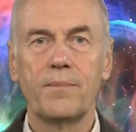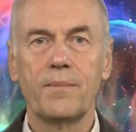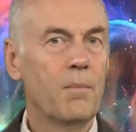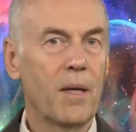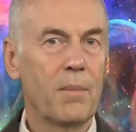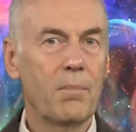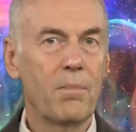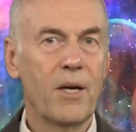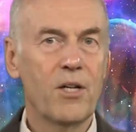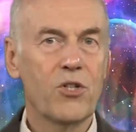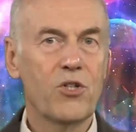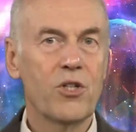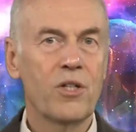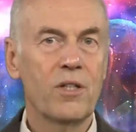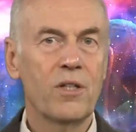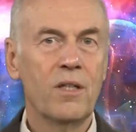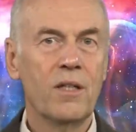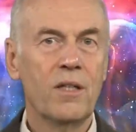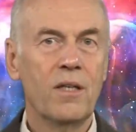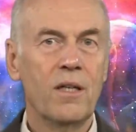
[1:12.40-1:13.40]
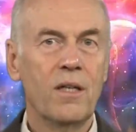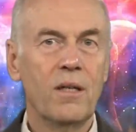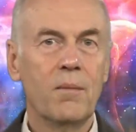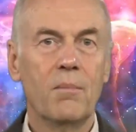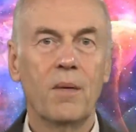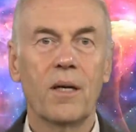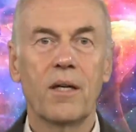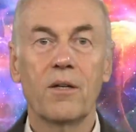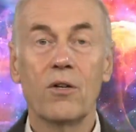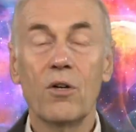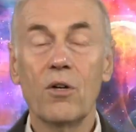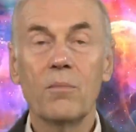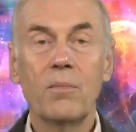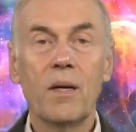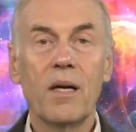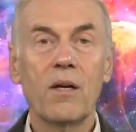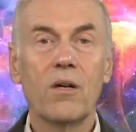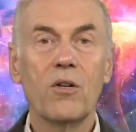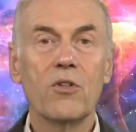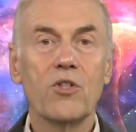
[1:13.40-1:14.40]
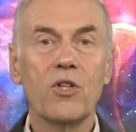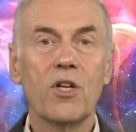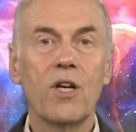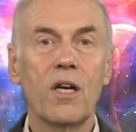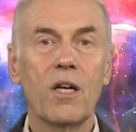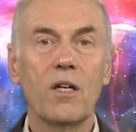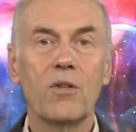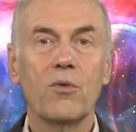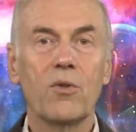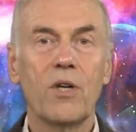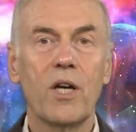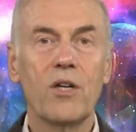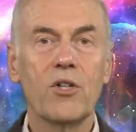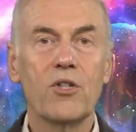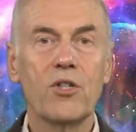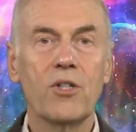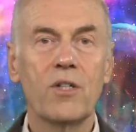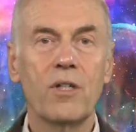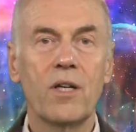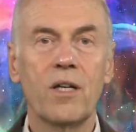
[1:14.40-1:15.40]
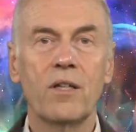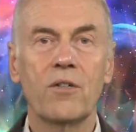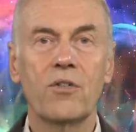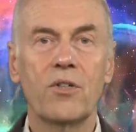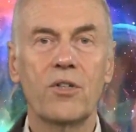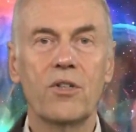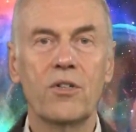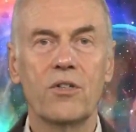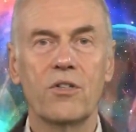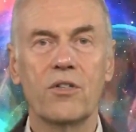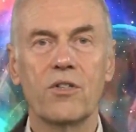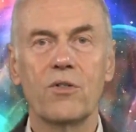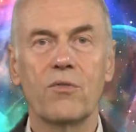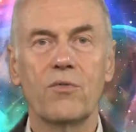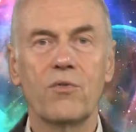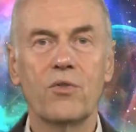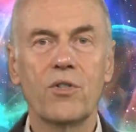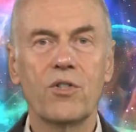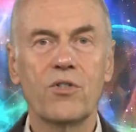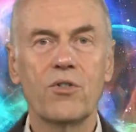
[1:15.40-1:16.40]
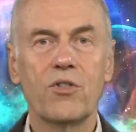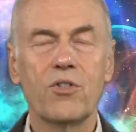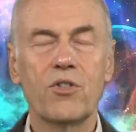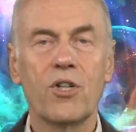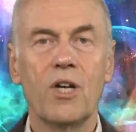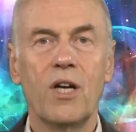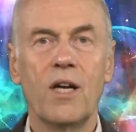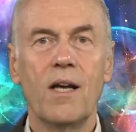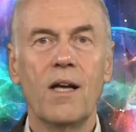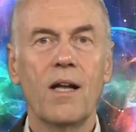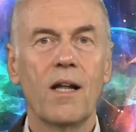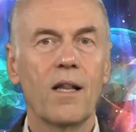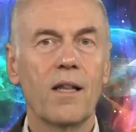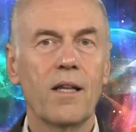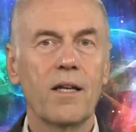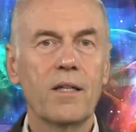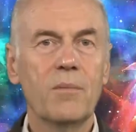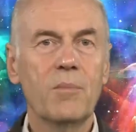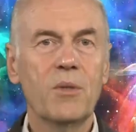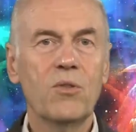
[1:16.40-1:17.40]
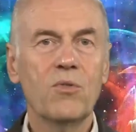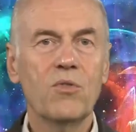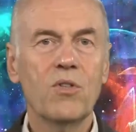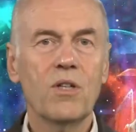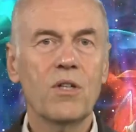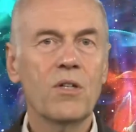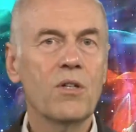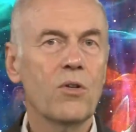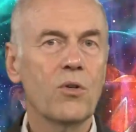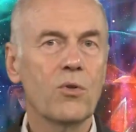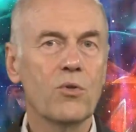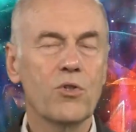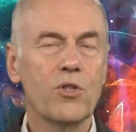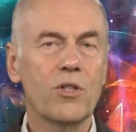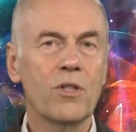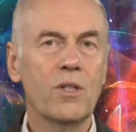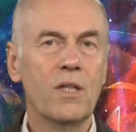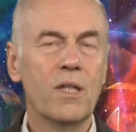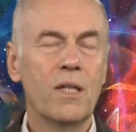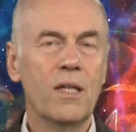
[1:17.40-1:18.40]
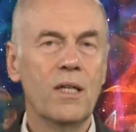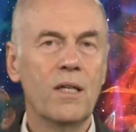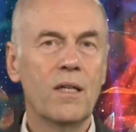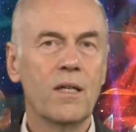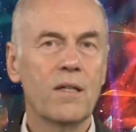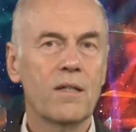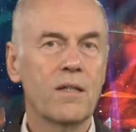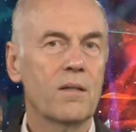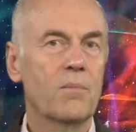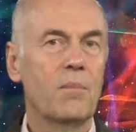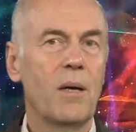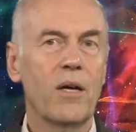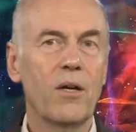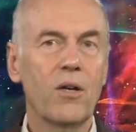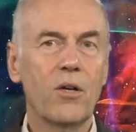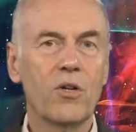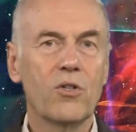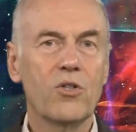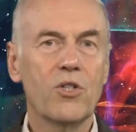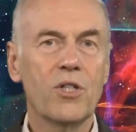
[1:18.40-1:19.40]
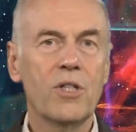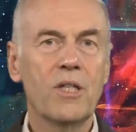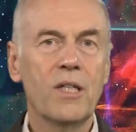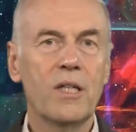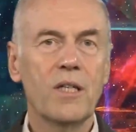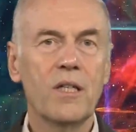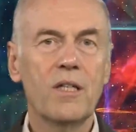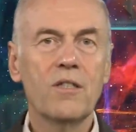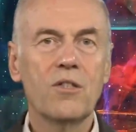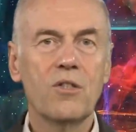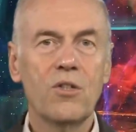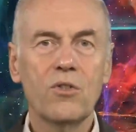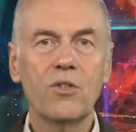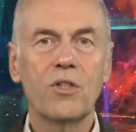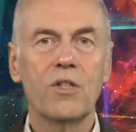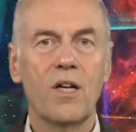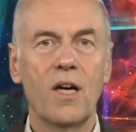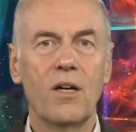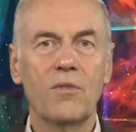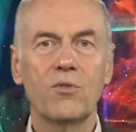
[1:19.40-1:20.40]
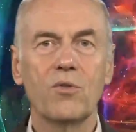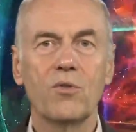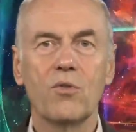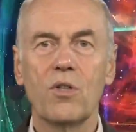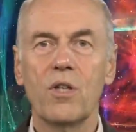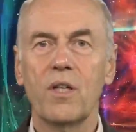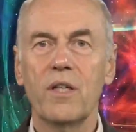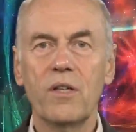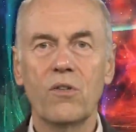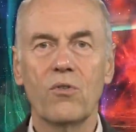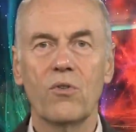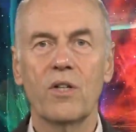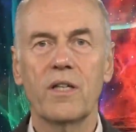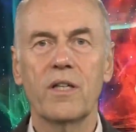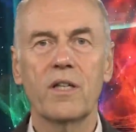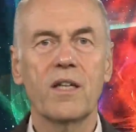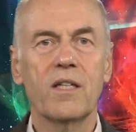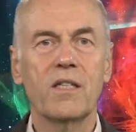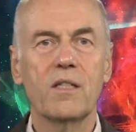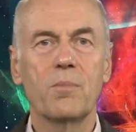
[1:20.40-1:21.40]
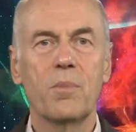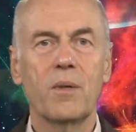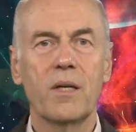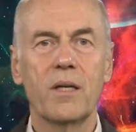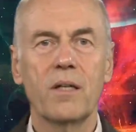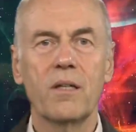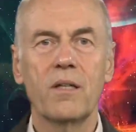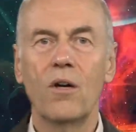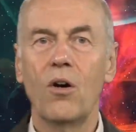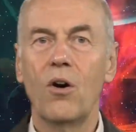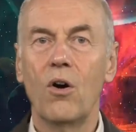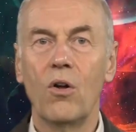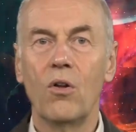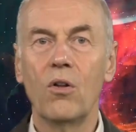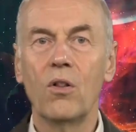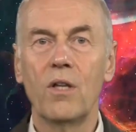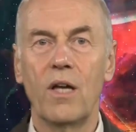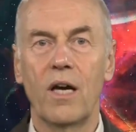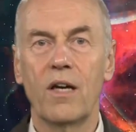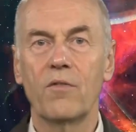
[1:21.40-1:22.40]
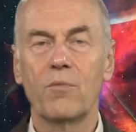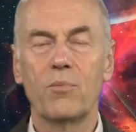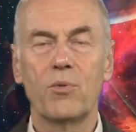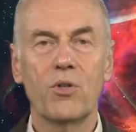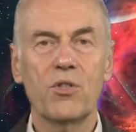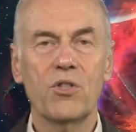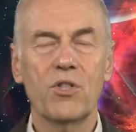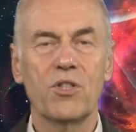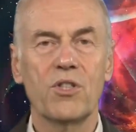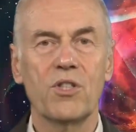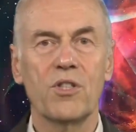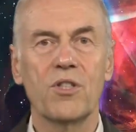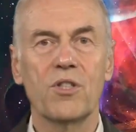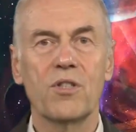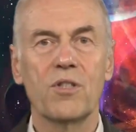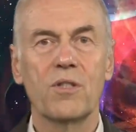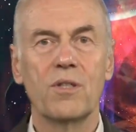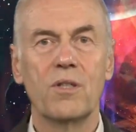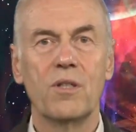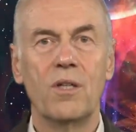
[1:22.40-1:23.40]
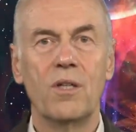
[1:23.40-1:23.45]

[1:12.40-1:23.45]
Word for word: My passion, my non-biological education and years of research led me to the conclusion that biology is not enough to clearly explain all life processes.